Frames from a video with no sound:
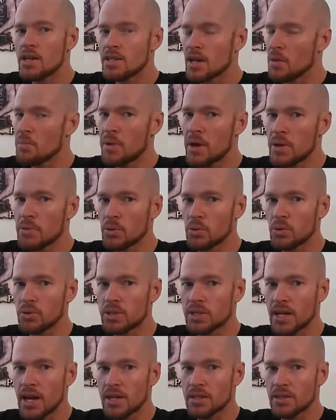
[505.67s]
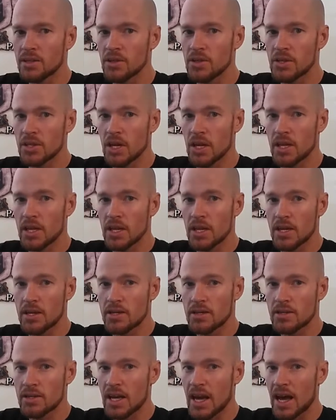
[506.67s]
Some people will start to lose like
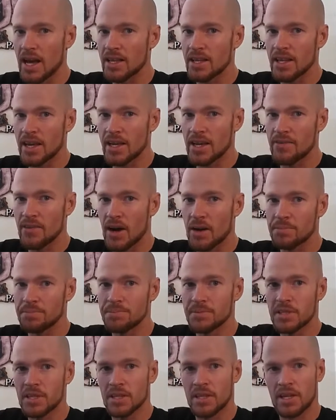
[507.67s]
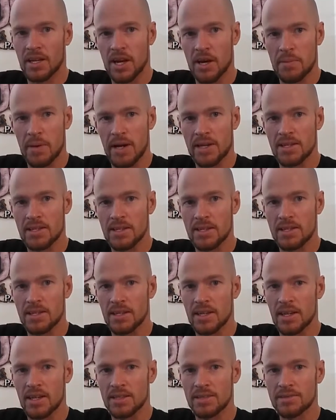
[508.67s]
this, and then they give up, so then they go back to
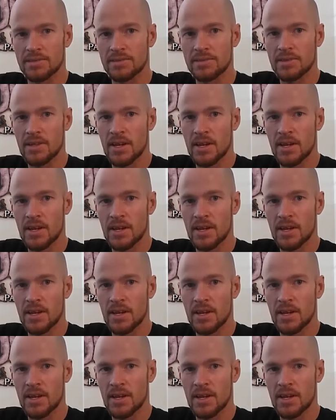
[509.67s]
this again.